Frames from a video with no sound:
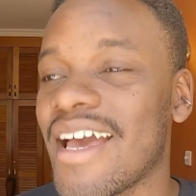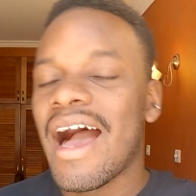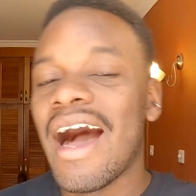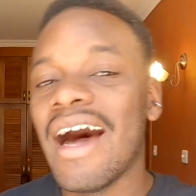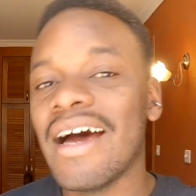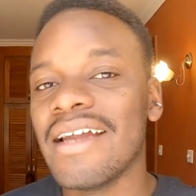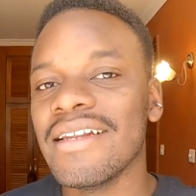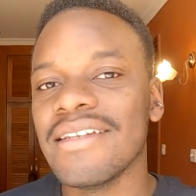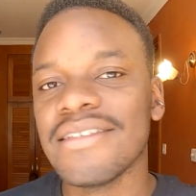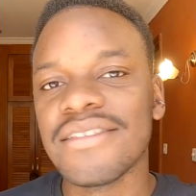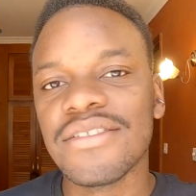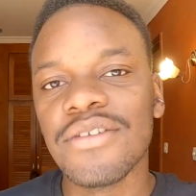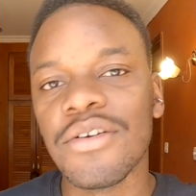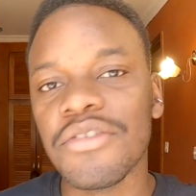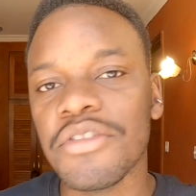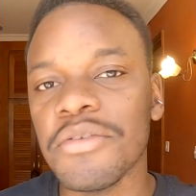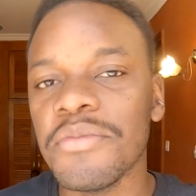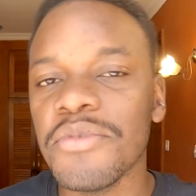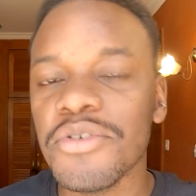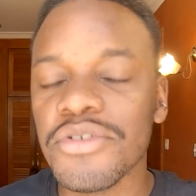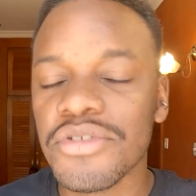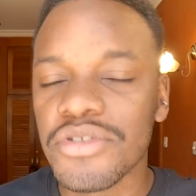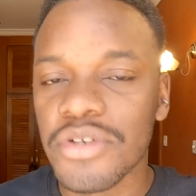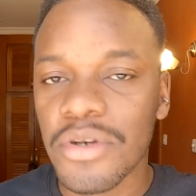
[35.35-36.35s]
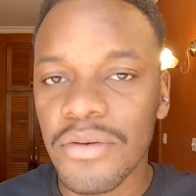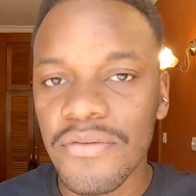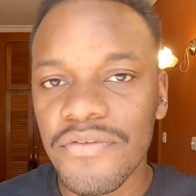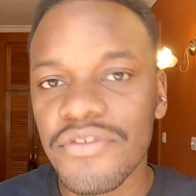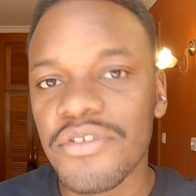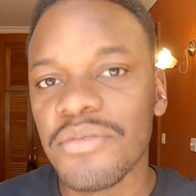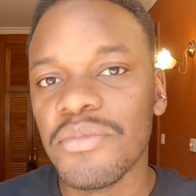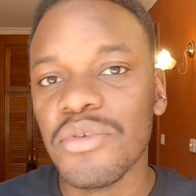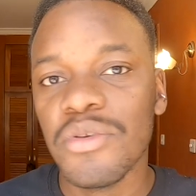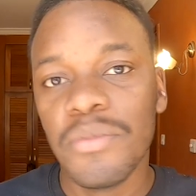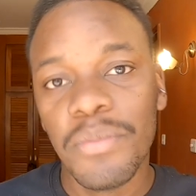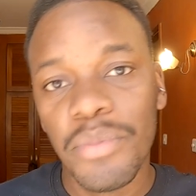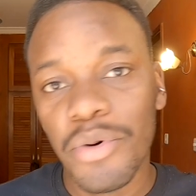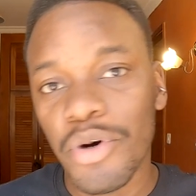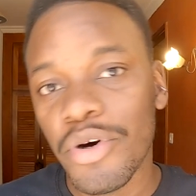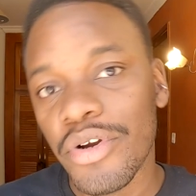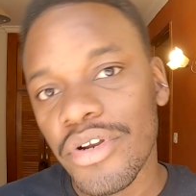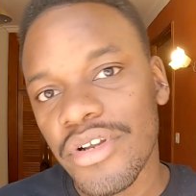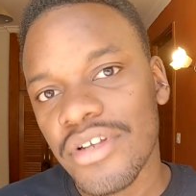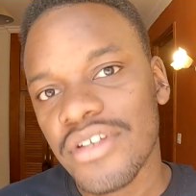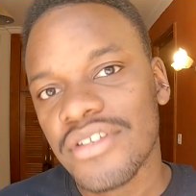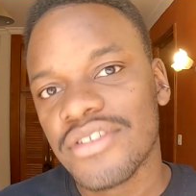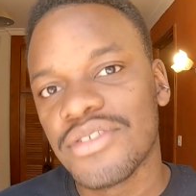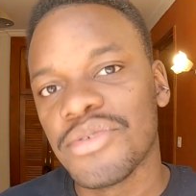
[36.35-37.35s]
And it's not the most comfortable
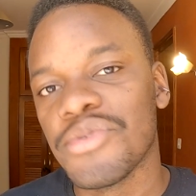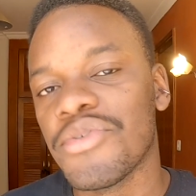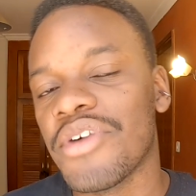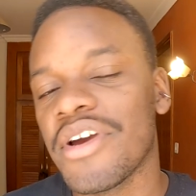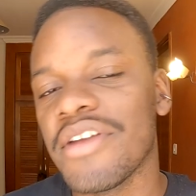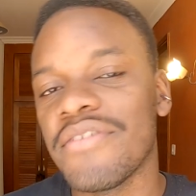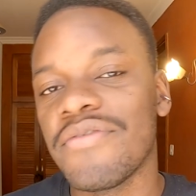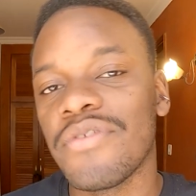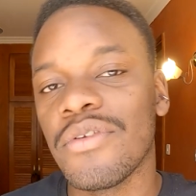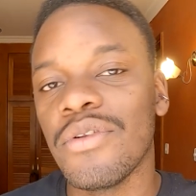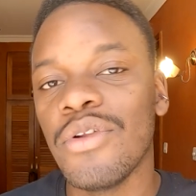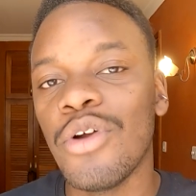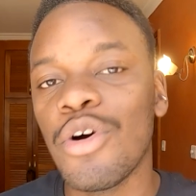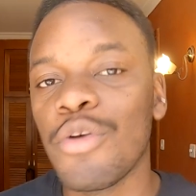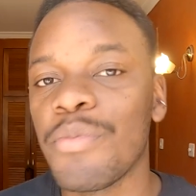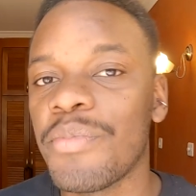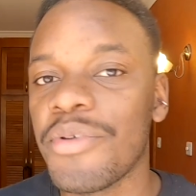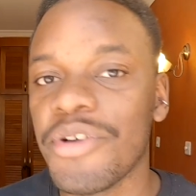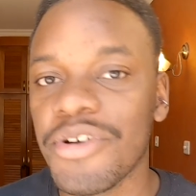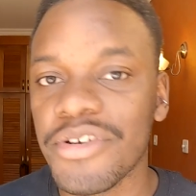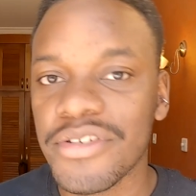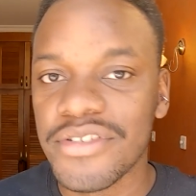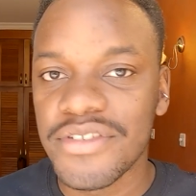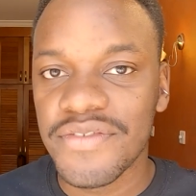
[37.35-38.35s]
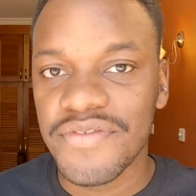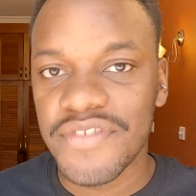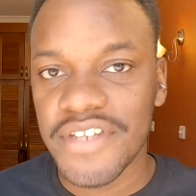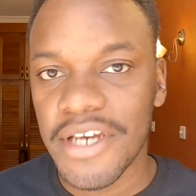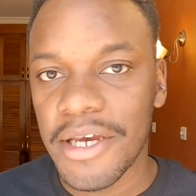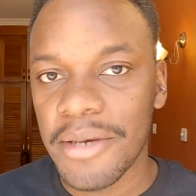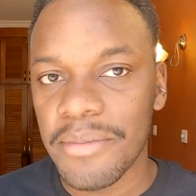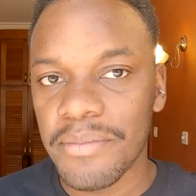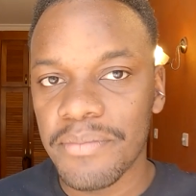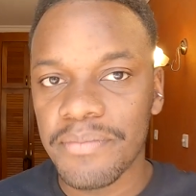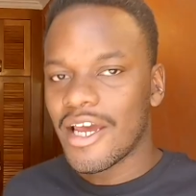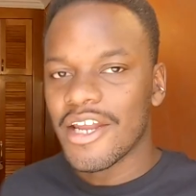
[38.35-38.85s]
board to ride for long periods of time.